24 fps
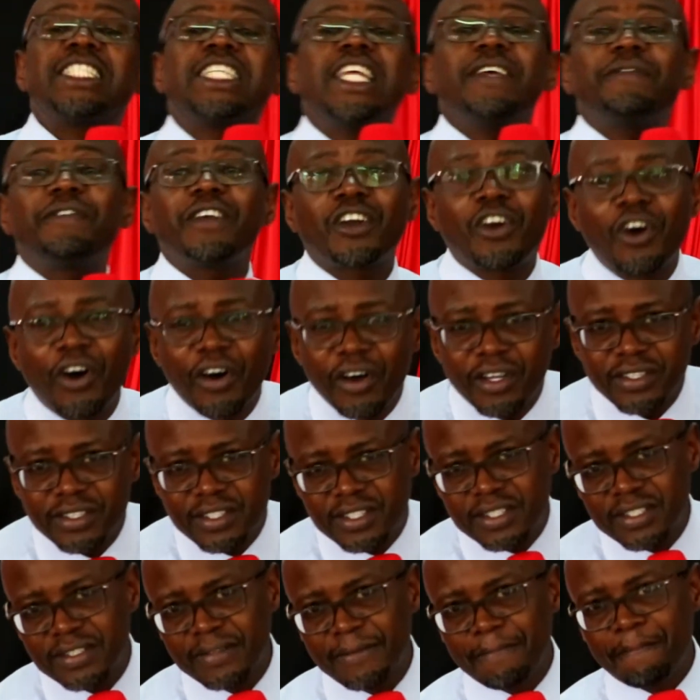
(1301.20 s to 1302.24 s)
difficult.
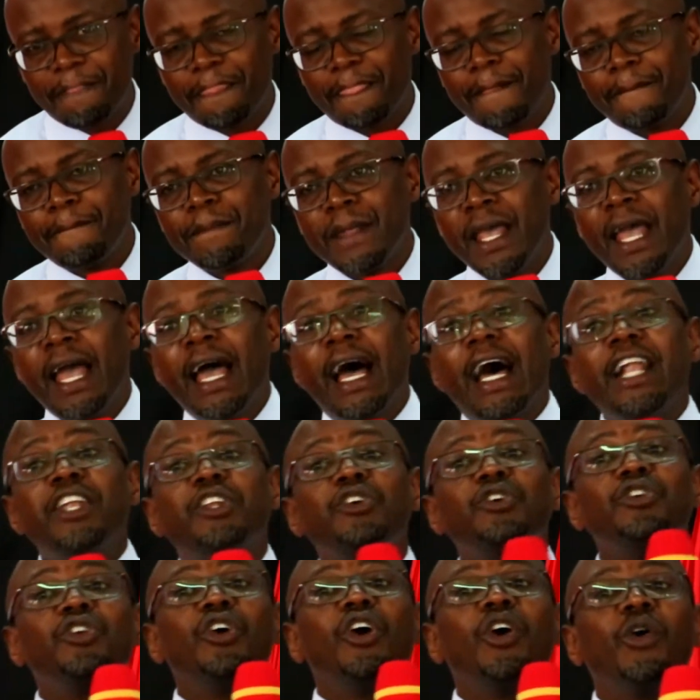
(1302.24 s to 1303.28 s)
And
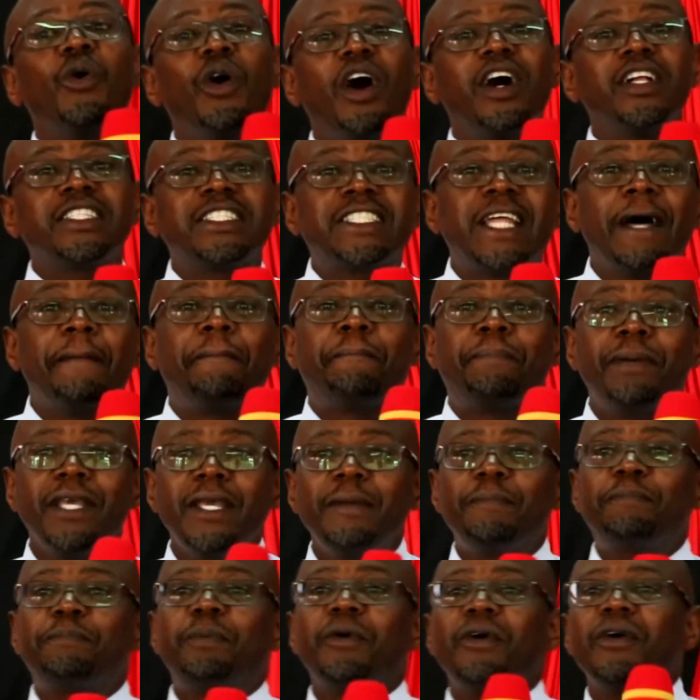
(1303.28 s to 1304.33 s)
you know what? The
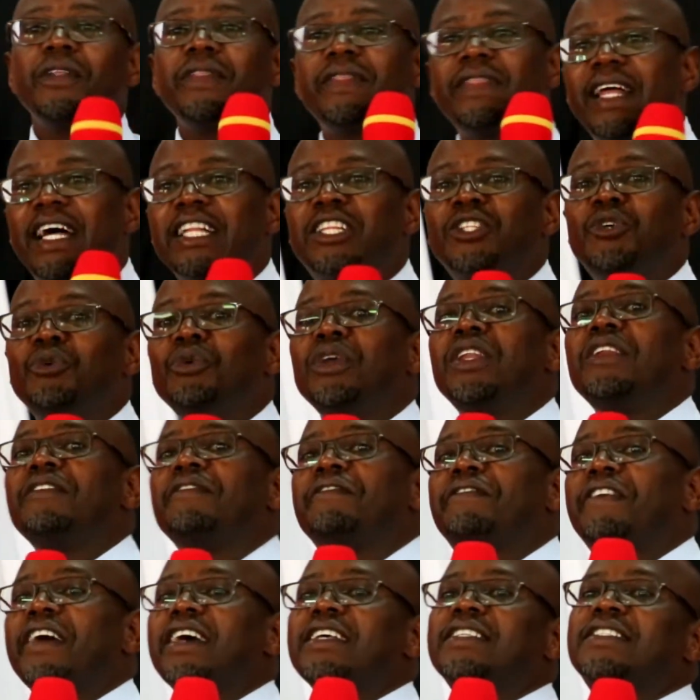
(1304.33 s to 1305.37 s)
people that you
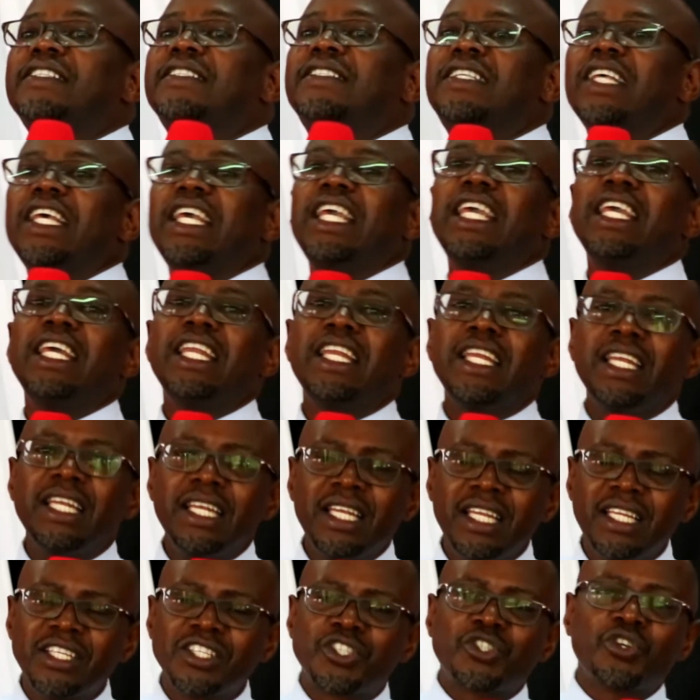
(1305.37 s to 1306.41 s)
invest in
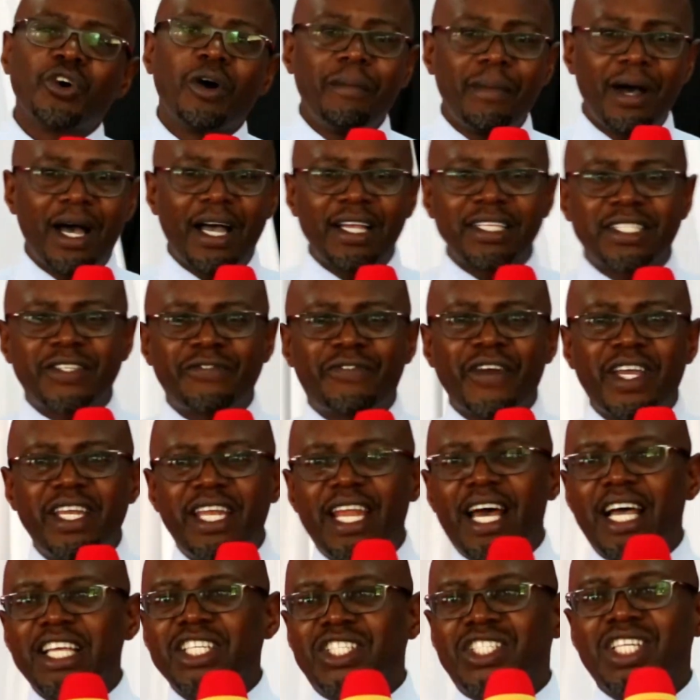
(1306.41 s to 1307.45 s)
so much
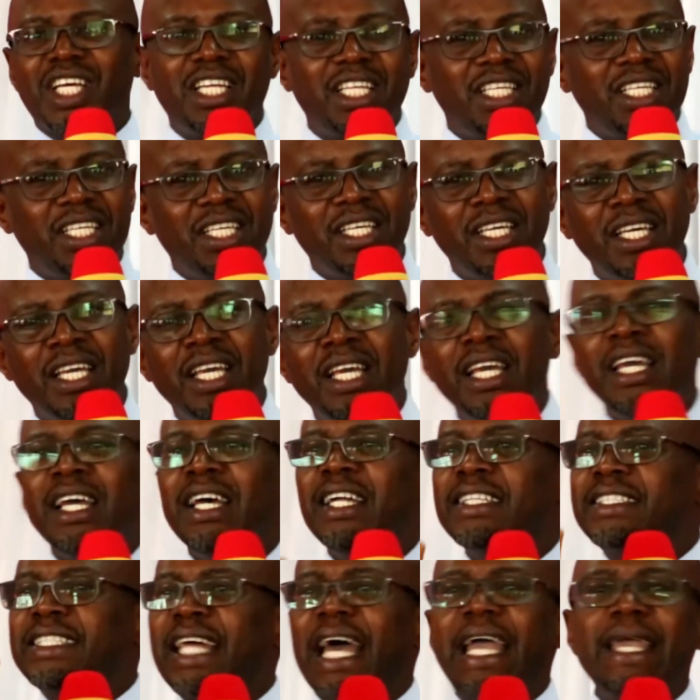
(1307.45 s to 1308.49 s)
financially,
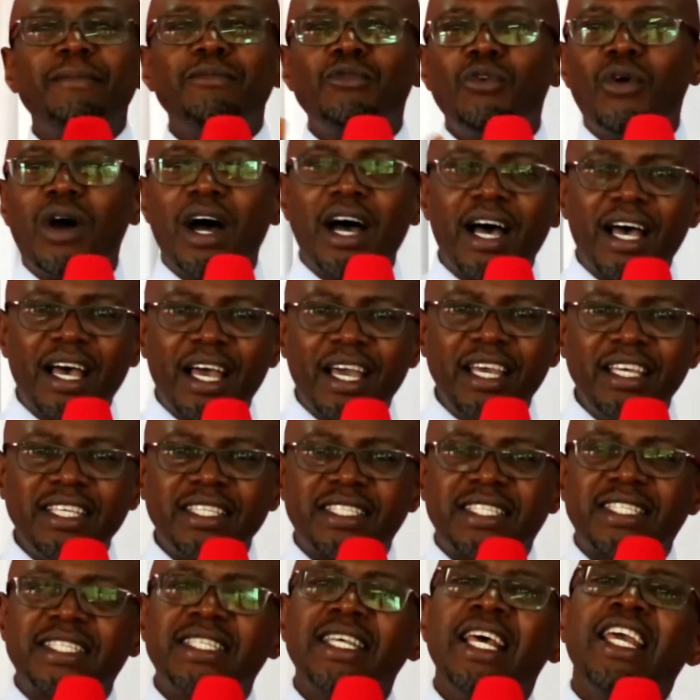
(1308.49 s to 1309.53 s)
time
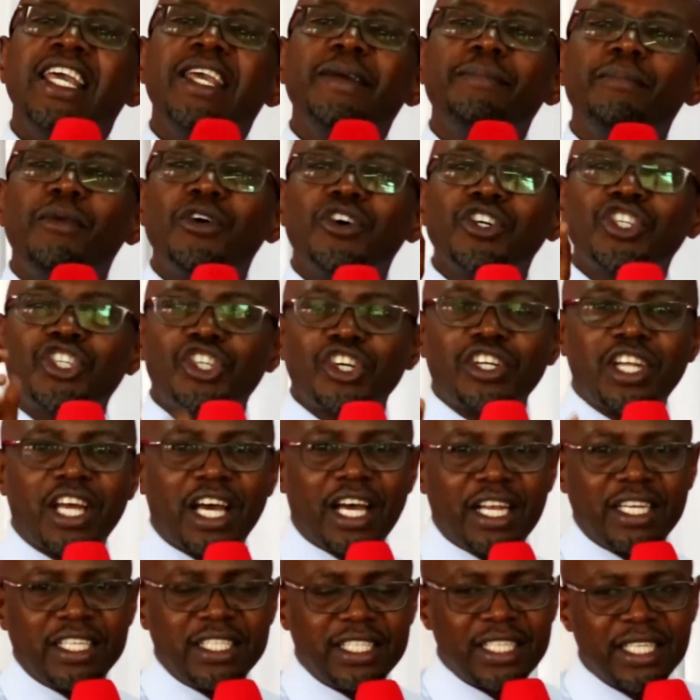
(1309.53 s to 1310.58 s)
wise,
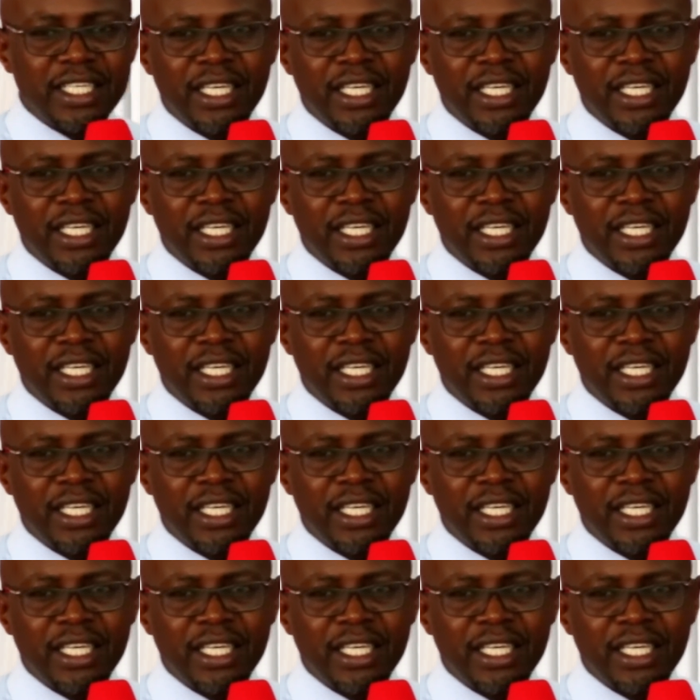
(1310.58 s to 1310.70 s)
emotionally,